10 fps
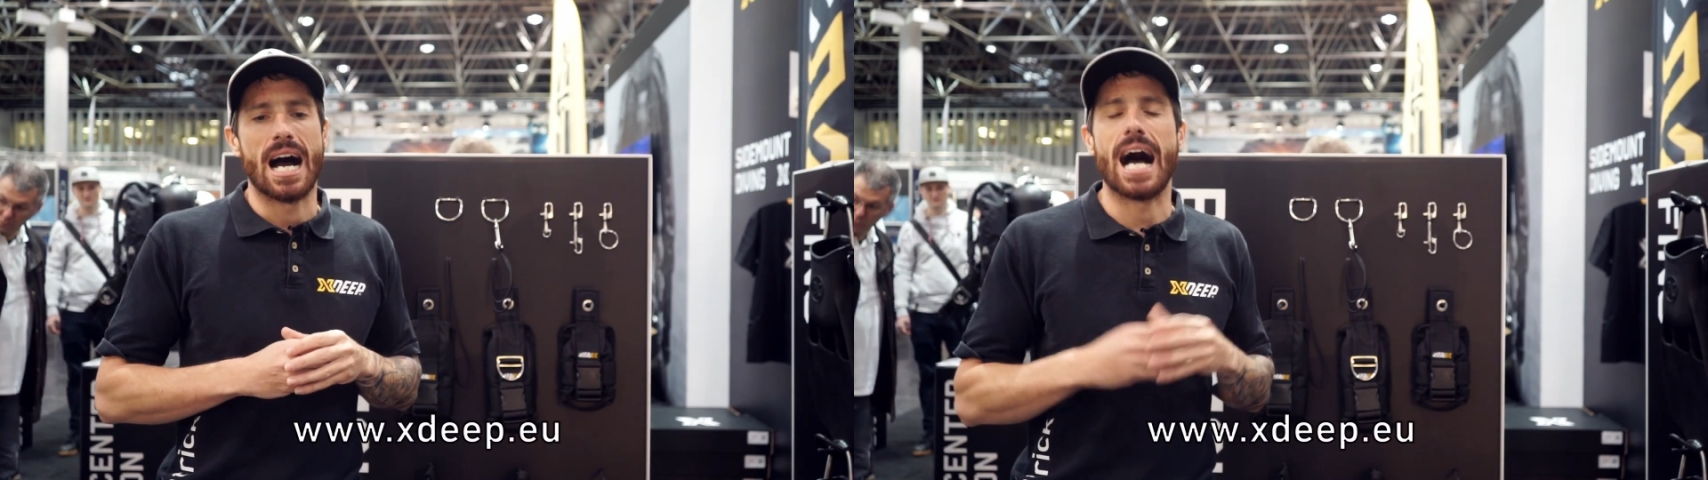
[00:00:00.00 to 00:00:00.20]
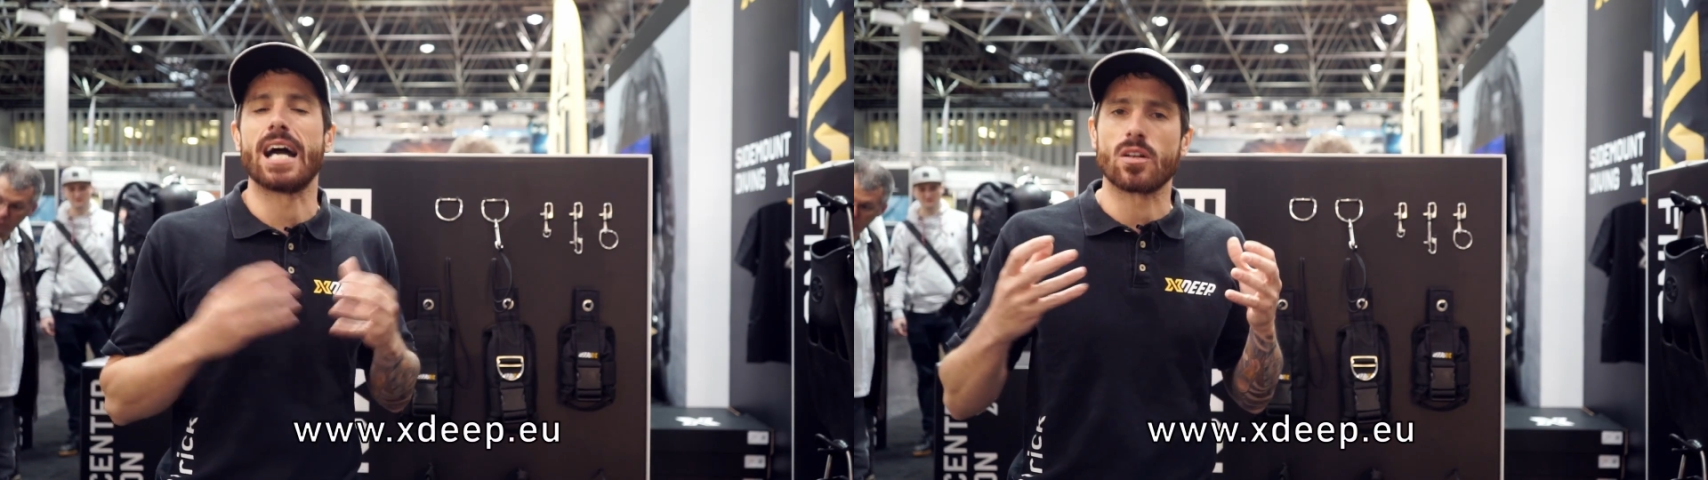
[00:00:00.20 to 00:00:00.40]

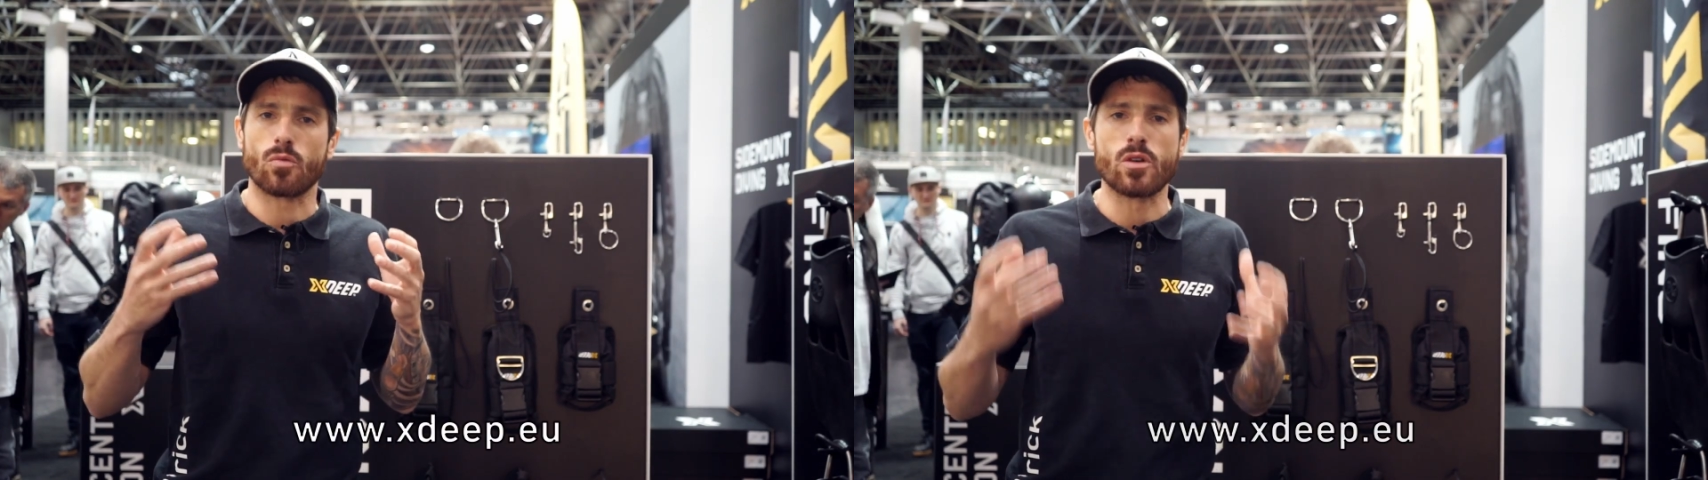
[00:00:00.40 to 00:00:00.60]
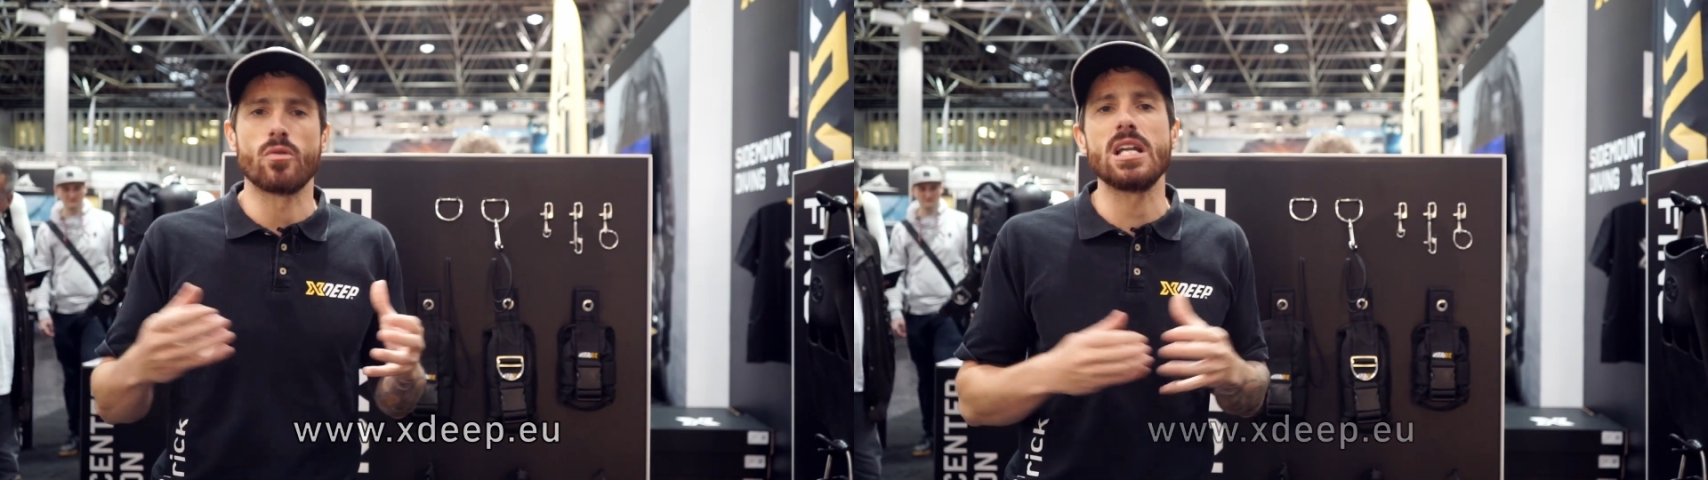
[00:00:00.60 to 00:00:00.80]
And
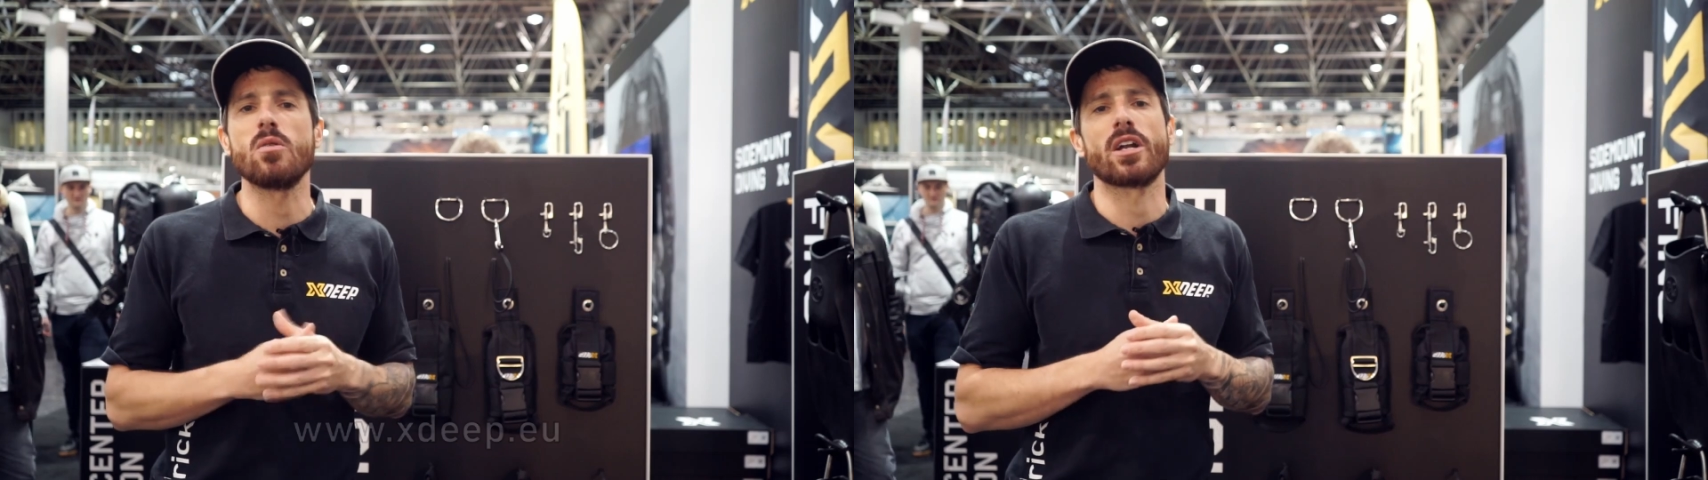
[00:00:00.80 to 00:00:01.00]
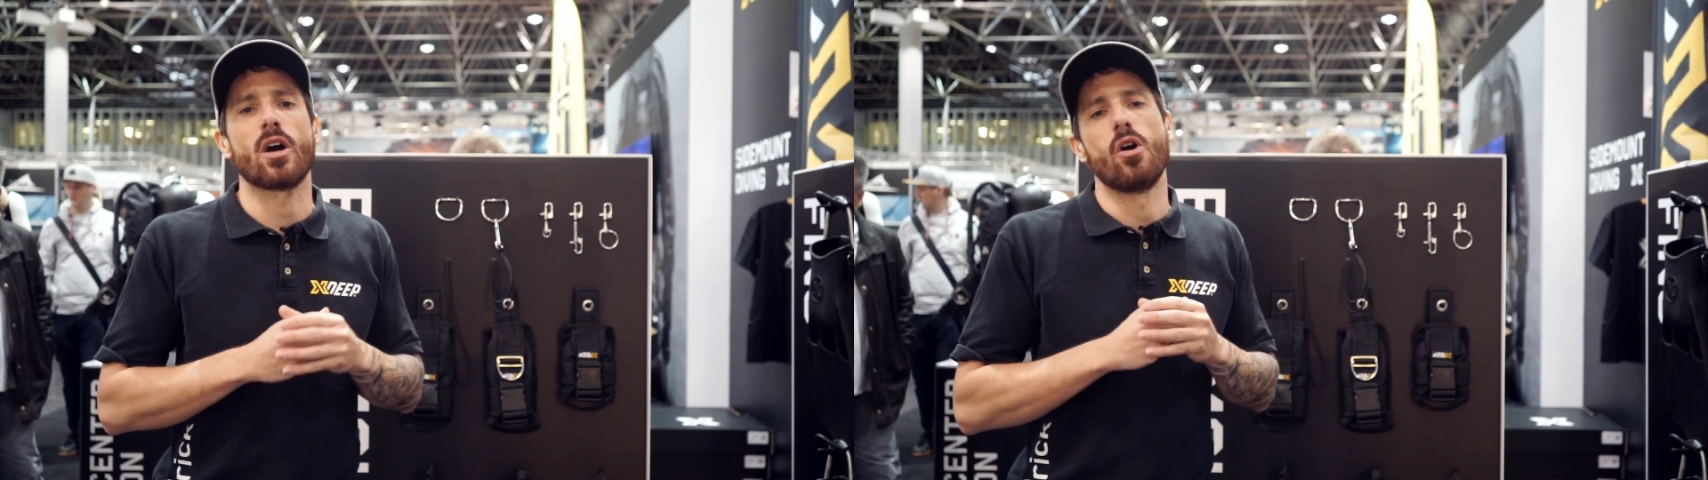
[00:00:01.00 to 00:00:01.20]
we really
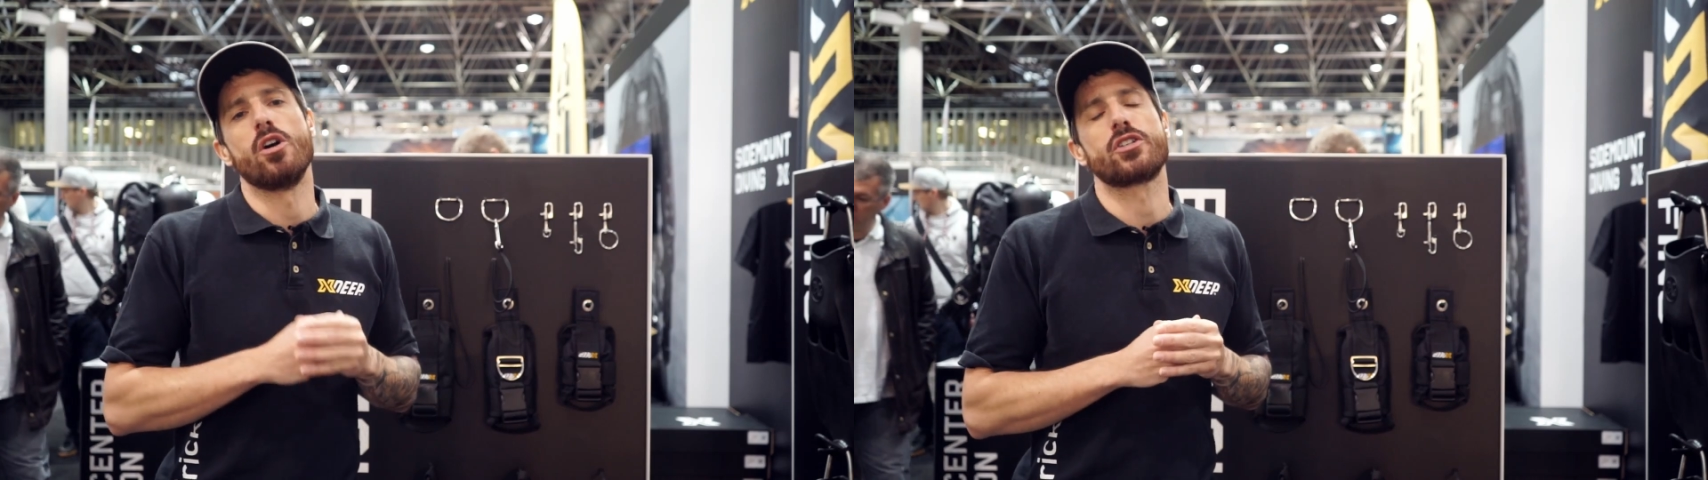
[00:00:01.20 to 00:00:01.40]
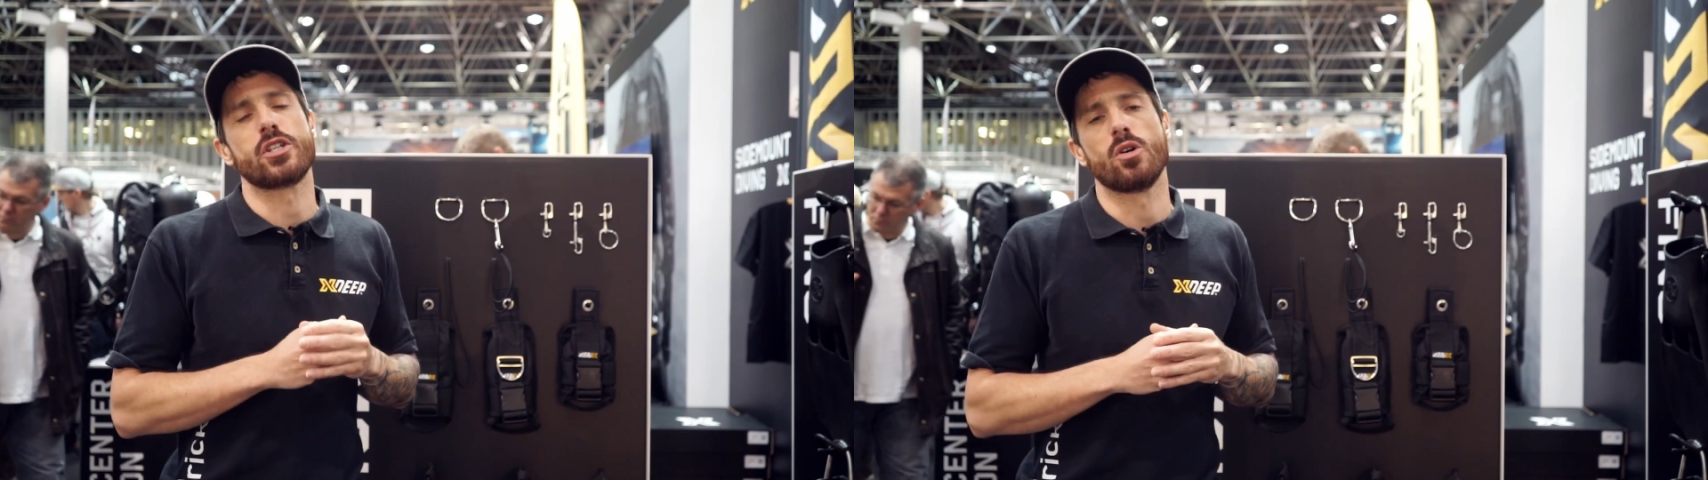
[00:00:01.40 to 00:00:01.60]
want to
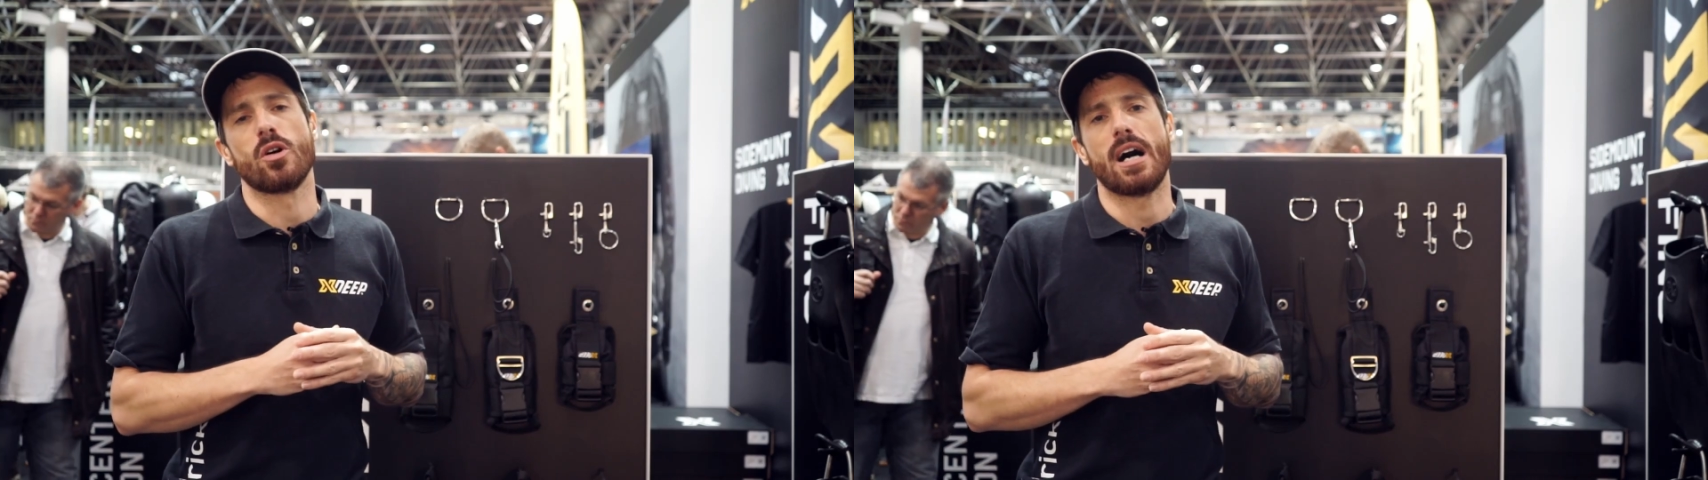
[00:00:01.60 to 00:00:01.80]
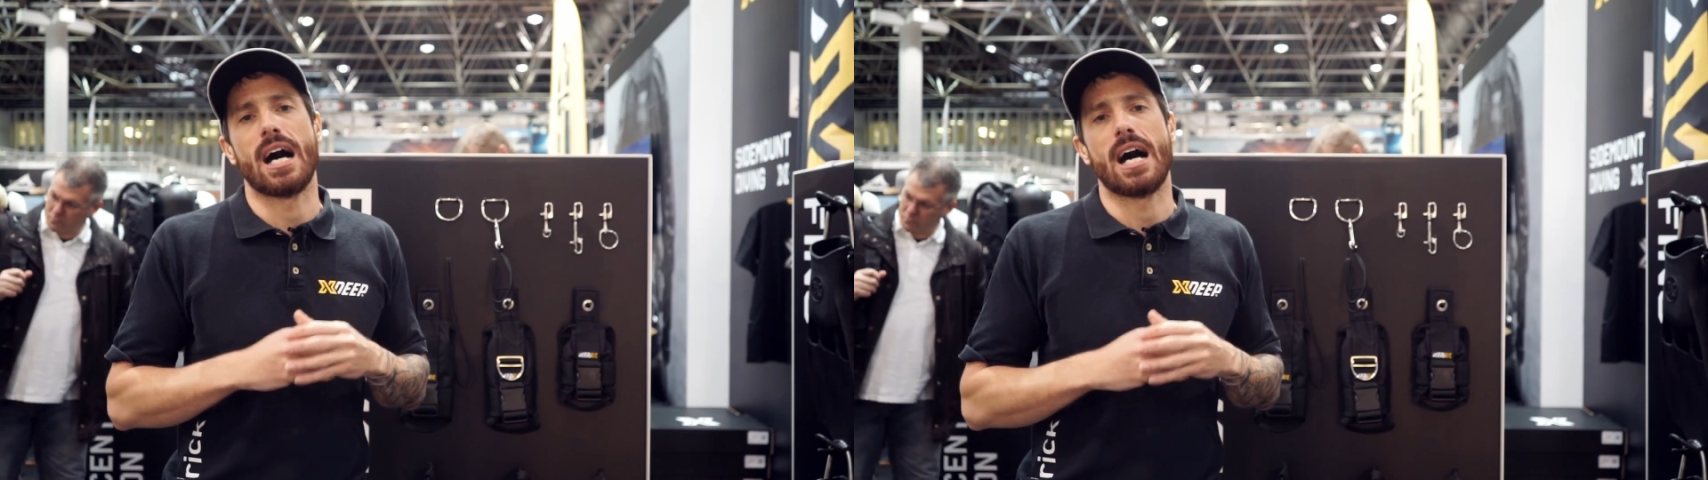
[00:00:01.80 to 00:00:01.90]
urge you